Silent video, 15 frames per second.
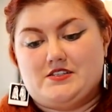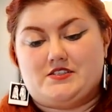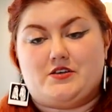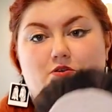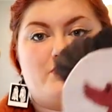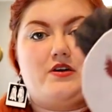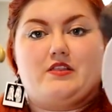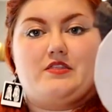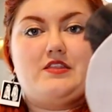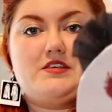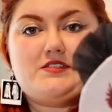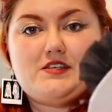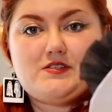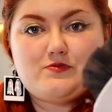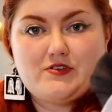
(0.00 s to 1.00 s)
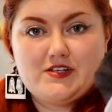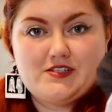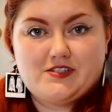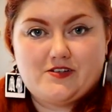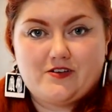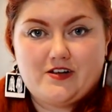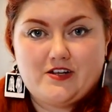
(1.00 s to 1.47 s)
So this is what
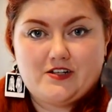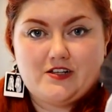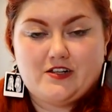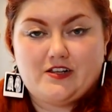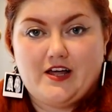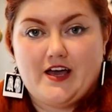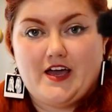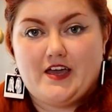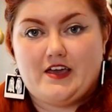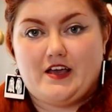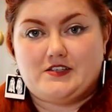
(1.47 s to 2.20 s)
it's starting to look like.